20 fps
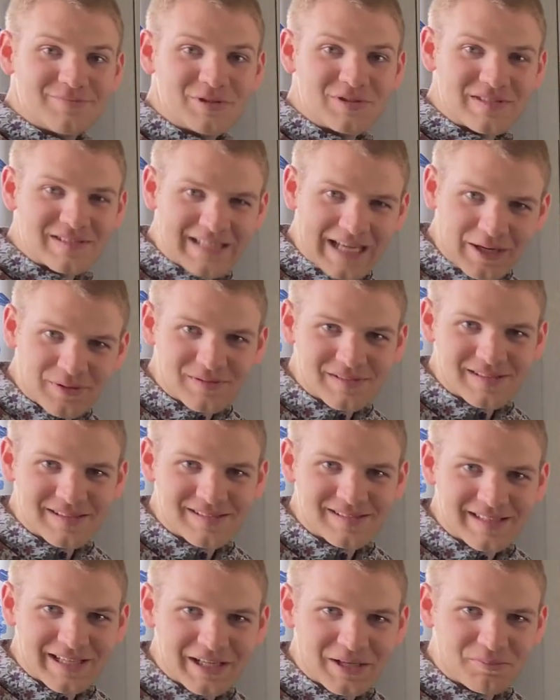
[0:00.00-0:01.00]
sounds the
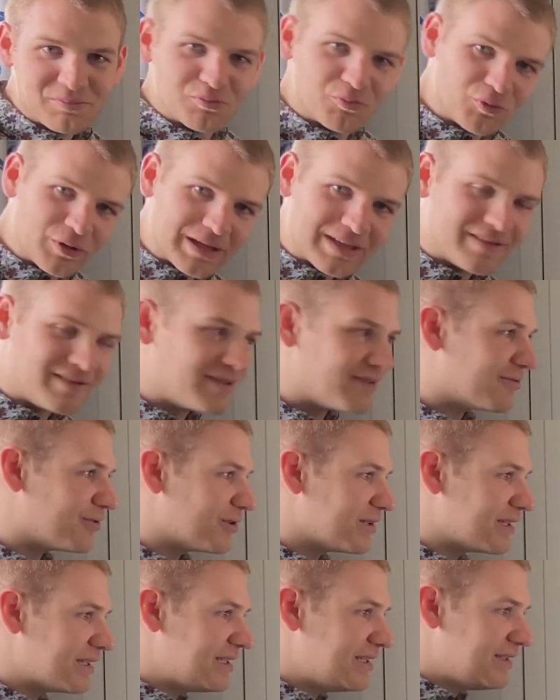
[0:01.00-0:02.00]
same, written
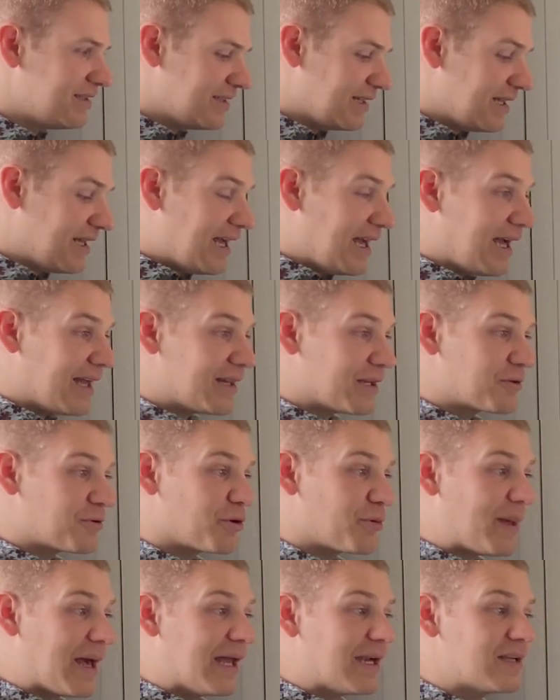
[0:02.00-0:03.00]
differently, and then
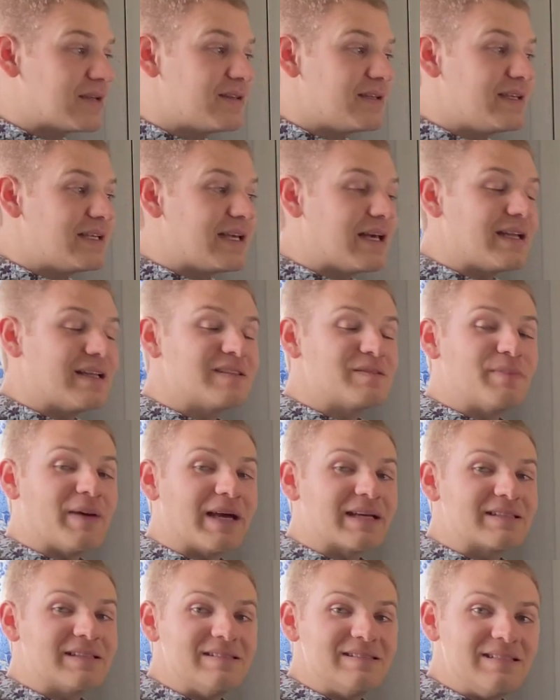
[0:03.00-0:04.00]
chromatically get us
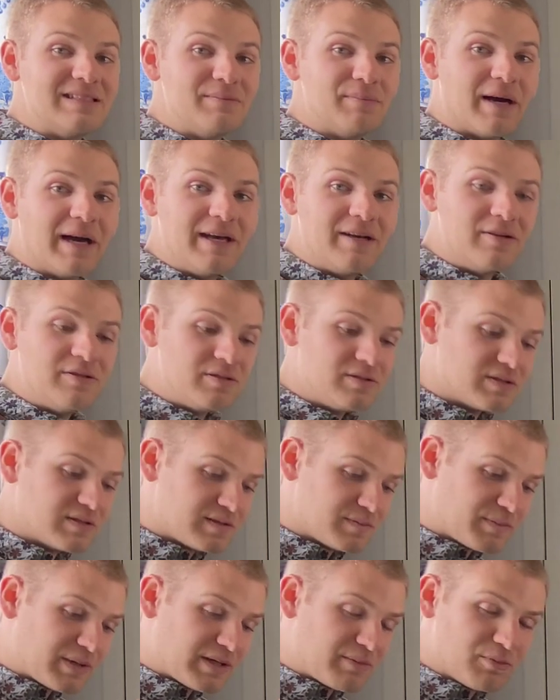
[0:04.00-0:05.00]
back to D minor
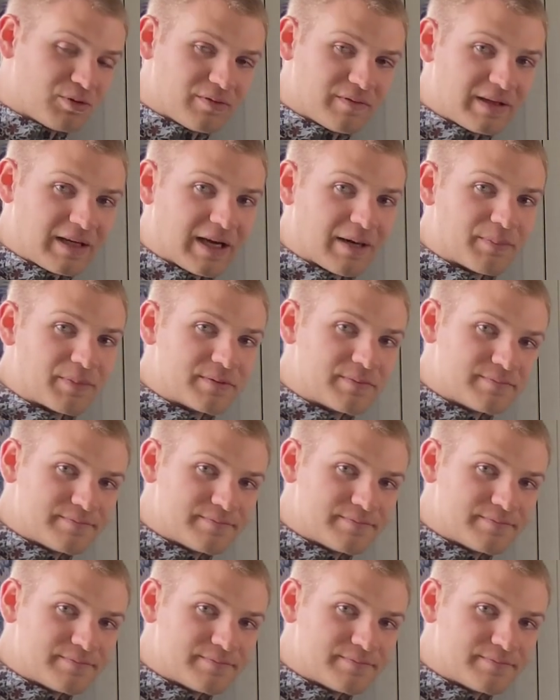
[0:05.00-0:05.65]
just by moving up.